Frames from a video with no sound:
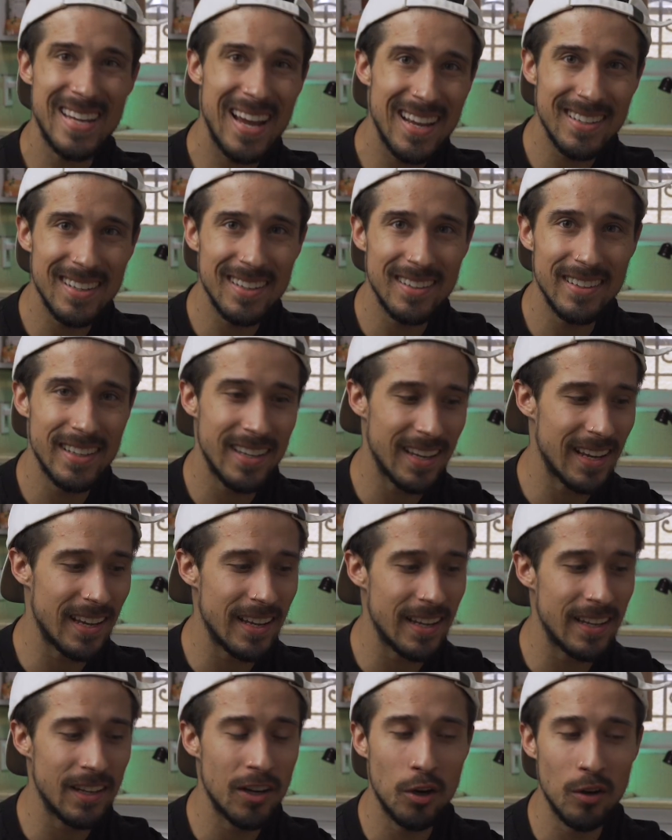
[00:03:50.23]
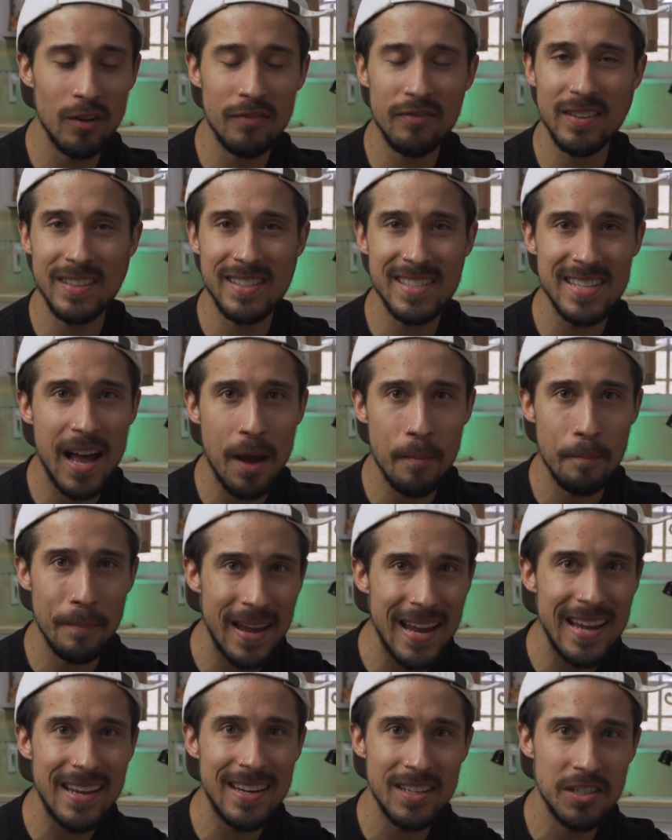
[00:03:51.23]
Technically, you know, if it's not
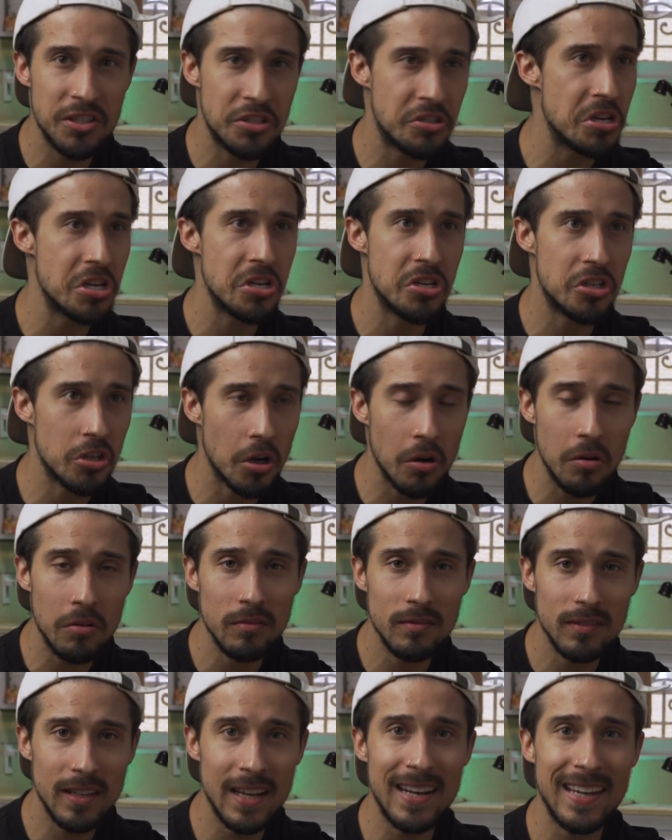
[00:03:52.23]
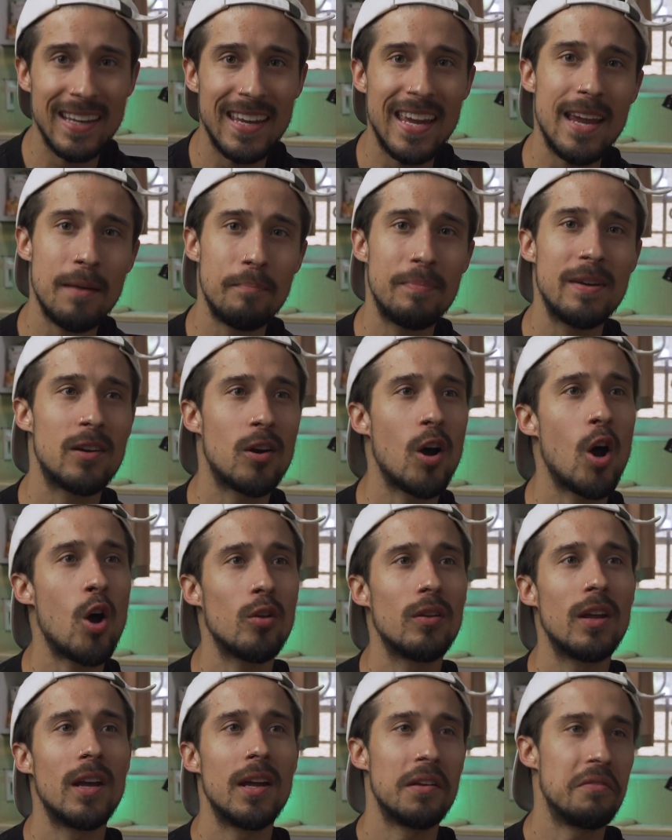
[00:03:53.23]
made in Dijon, then it can't be
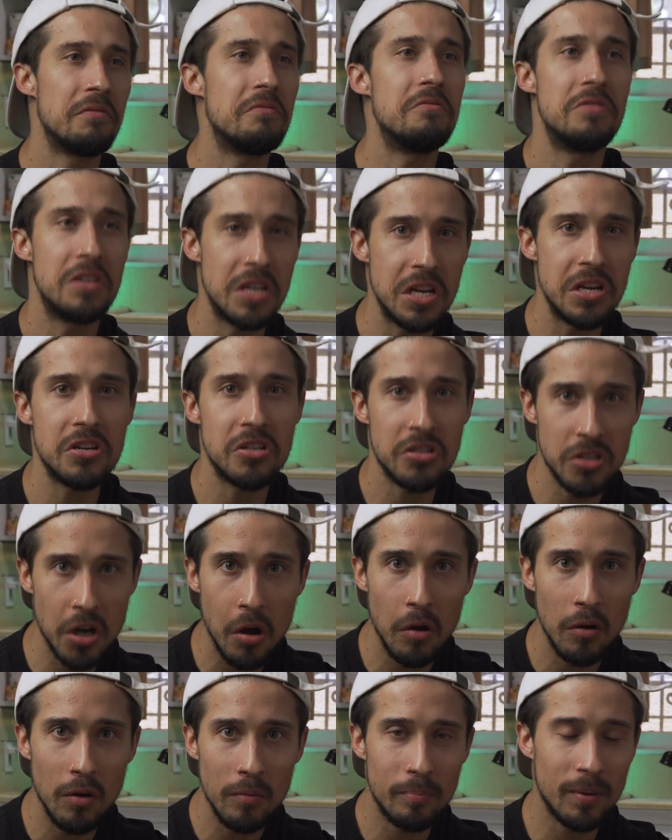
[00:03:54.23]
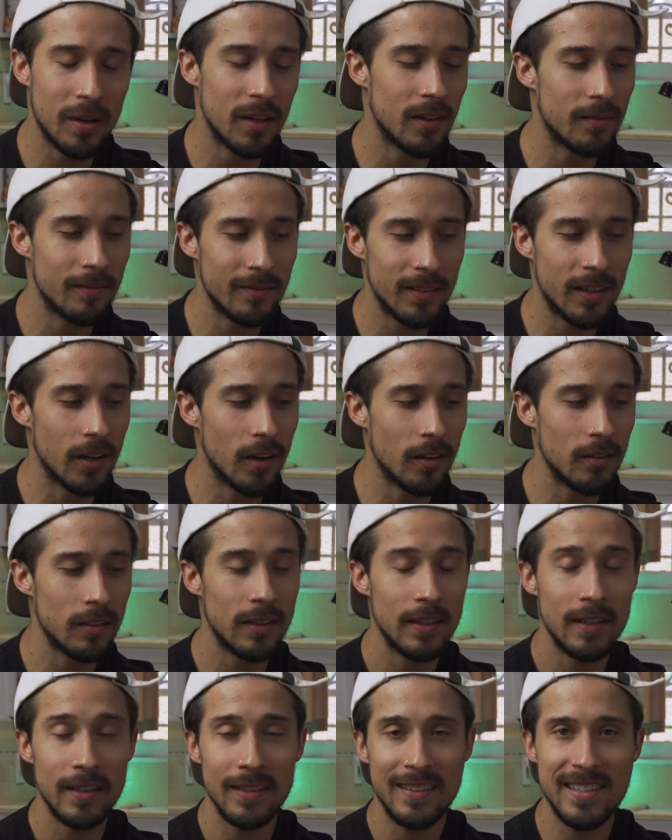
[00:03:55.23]
called Dijon. But, you know,
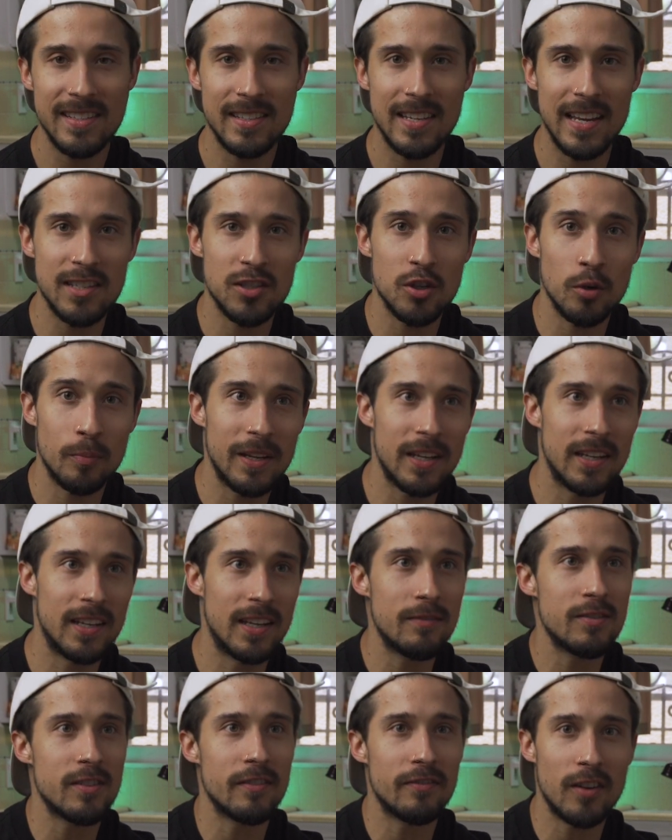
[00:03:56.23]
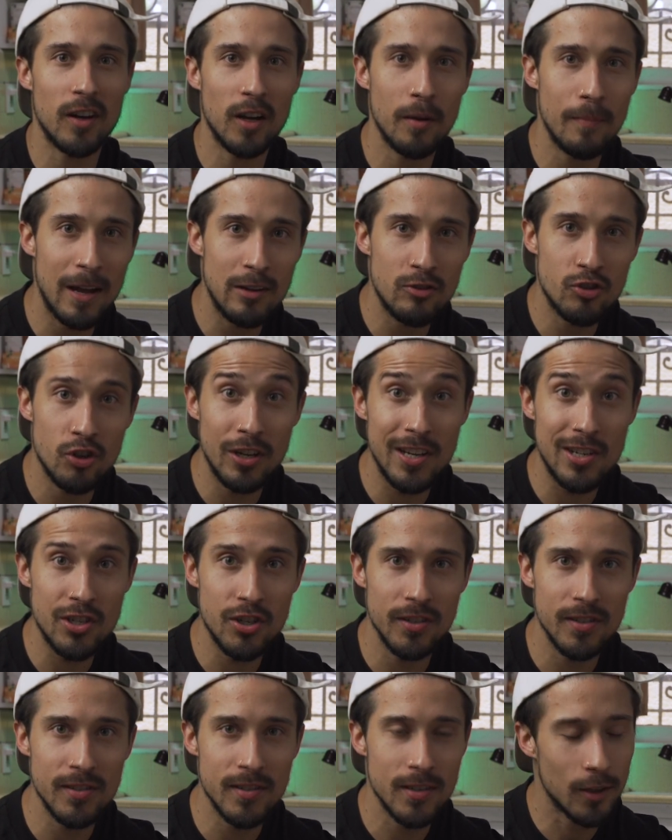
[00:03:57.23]
these days nobody gives a fuck about
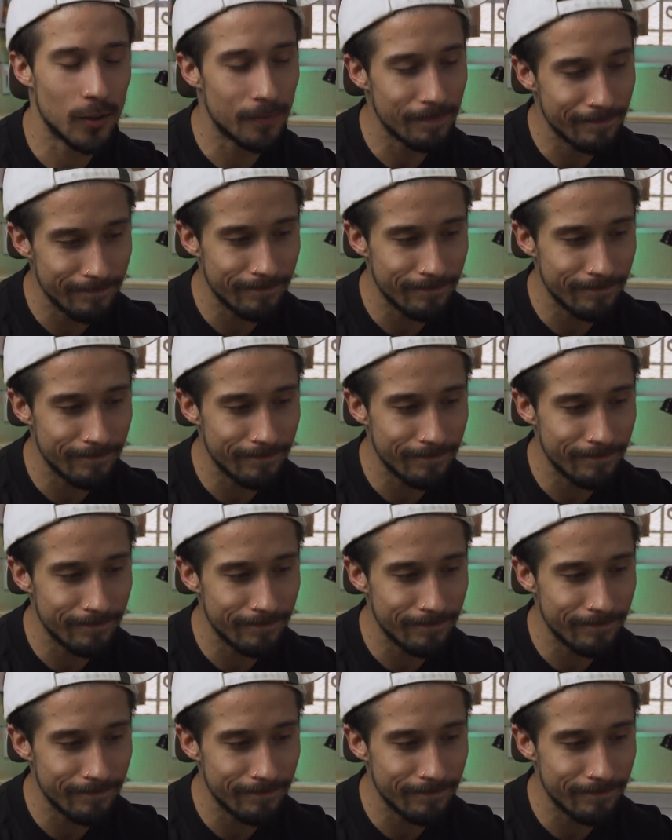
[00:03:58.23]
tradition, so